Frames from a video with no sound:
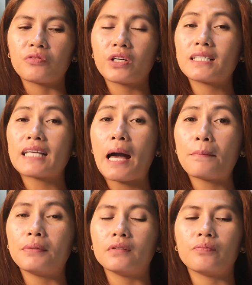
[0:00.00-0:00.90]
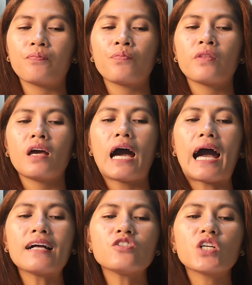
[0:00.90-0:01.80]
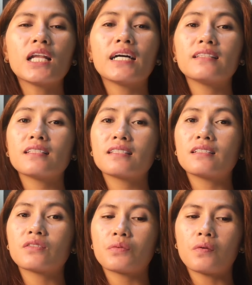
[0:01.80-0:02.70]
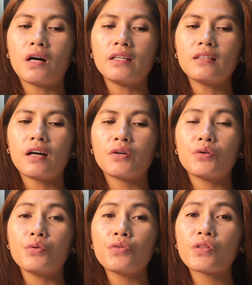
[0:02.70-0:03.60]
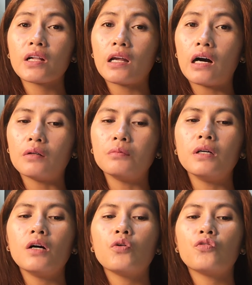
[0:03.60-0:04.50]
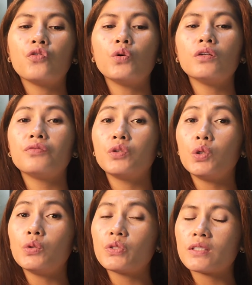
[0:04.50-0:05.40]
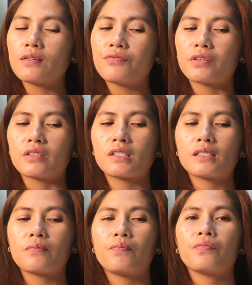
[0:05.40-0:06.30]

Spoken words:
For example, Angela does not run a youth club full of glue sniffers.